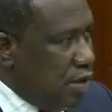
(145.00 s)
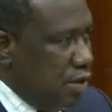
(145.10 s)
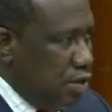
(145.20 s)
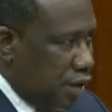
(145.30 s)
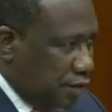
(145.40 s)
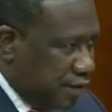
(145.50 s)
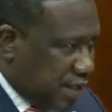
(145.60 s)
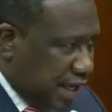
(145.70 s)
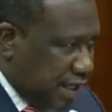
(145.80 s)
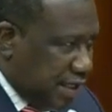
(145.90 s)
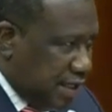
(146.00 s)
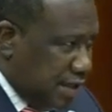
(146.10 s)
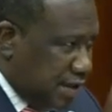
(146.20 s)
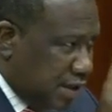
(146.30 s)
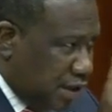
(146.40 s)
Notwithstanding
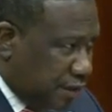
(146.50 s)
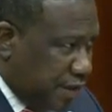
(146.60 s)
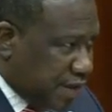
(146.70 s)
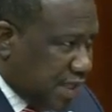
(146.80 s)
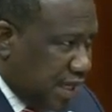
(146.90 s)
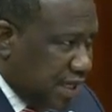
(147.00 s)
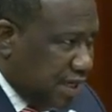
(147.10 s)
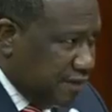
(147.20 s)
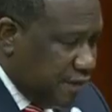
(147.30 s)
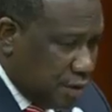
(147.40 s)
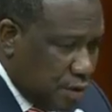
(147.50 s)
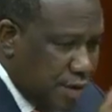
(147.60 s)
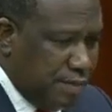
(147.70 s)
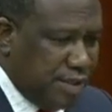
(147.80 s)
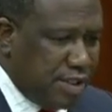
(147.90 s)
the
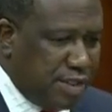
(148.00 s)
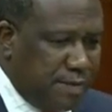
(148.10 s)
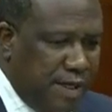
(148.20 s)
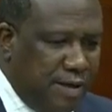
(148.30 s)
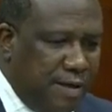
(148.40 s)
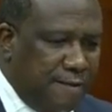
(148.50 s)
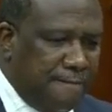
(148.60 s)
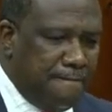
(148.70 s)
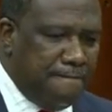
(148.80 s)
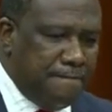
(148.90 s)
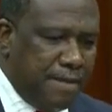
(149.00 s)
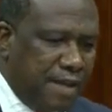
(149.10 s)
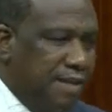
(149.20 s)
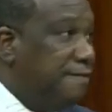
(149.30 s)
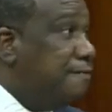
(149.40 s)
foregoing, Mr. Speaker,
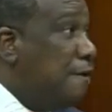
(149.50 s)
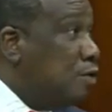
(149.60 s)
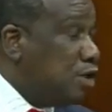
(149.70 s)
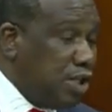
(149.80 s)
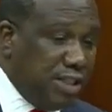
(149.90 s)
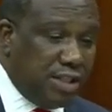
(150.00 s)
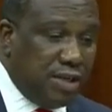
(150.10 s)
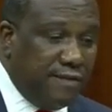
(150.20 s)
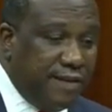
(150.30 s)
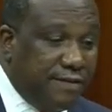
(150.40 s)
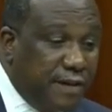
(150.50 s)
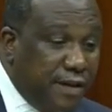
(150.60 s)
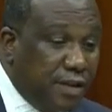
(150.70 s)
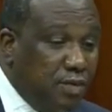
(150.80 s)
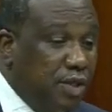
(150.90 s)
the functions of the
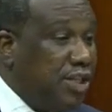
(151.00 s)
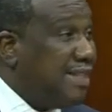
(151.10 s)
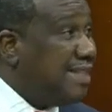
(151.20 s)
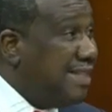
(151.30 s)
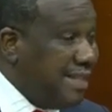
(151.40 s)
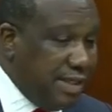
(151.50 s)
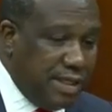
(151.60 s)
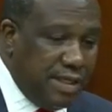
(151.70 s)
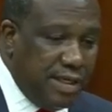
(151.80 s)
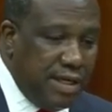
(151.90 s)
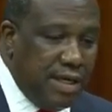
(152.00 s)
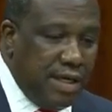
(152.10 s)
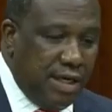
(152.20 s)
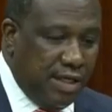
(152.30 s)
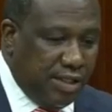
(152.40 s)
fund which are stated
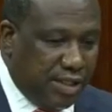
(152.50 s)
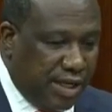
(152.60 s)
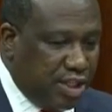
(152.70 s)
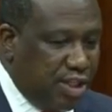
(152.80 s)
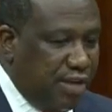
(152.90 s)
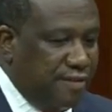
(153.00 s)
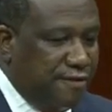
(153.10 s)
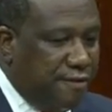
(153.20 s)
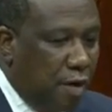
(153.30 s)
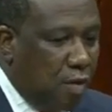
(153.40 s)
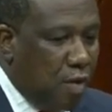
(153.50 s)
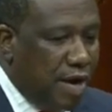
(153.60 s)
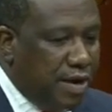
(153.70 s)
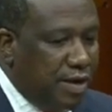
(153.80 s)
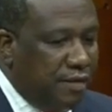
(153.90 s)
in section
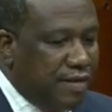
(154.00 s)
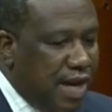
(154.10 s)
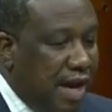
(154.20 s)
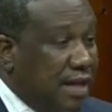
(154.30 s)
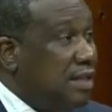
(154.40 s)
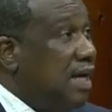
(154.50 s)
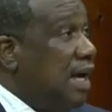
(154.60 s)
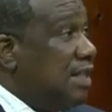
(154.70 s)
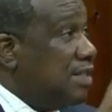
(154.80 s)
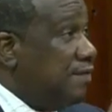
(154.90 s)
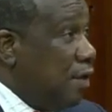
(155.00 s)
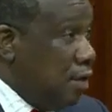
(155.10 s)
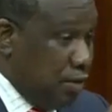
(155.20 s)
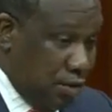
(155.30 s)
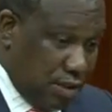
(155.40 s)
4.1 of the Act are as
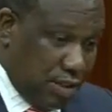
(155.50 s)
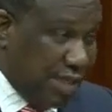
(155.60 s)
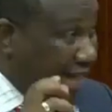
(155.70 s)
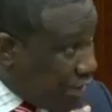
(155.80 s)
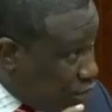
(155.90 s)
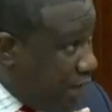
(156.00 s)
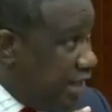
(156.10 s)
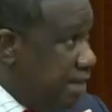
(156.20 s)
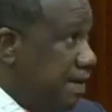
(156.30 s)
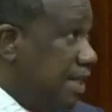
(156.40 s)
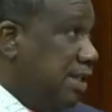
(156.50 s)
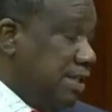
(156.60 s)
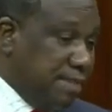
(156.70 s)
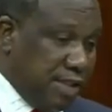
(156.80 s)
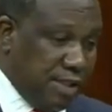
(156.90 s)
follows, and that's where the debate
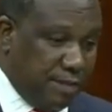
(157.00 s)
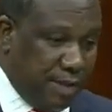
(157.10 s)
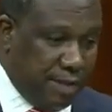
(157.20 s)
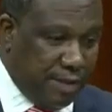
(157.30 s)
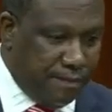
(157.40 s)
is, Mr. Speaker.